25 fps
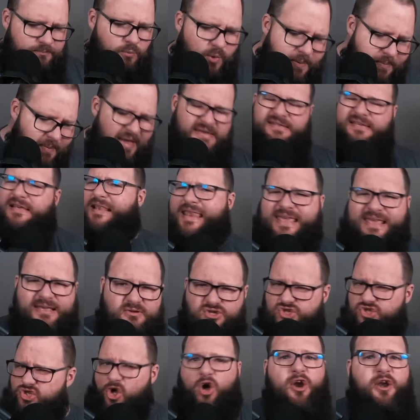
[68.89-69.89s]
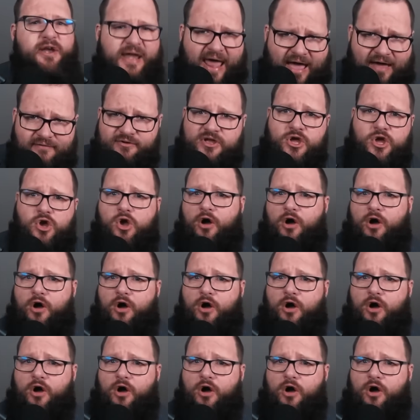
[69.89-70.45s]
We basically started having